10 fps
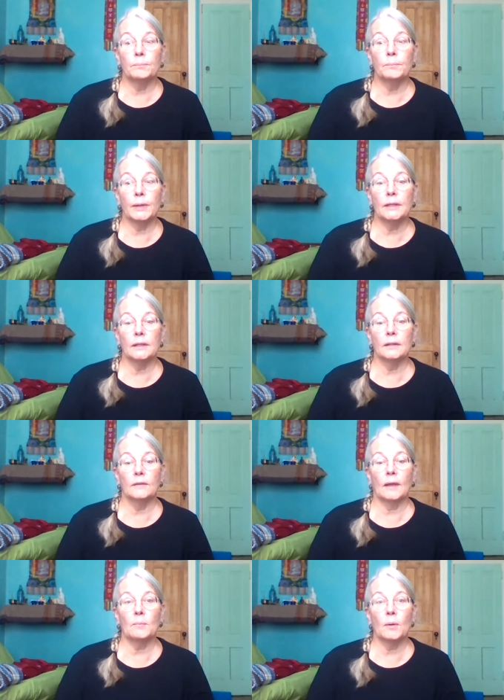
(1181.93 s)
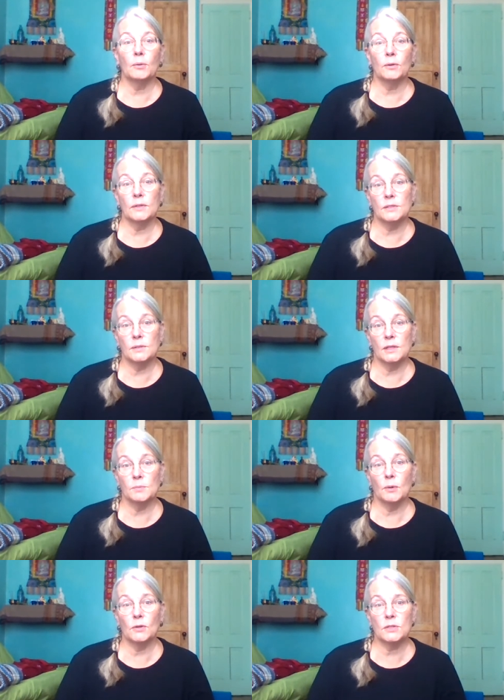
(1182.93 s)
but that bubble is
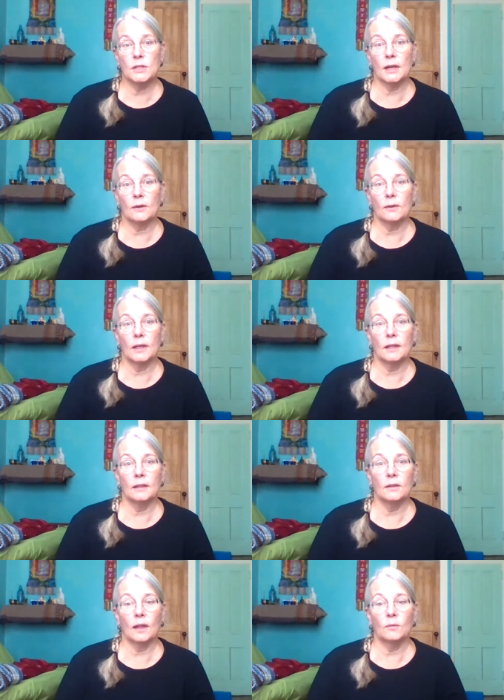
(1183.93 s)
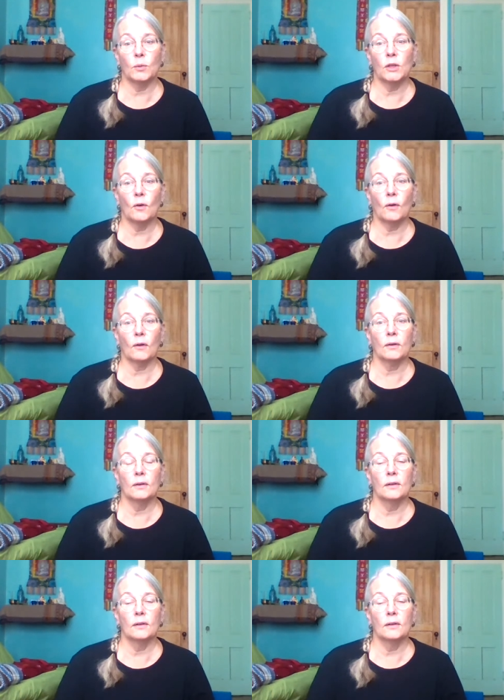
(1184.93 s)
burst now, and um, we are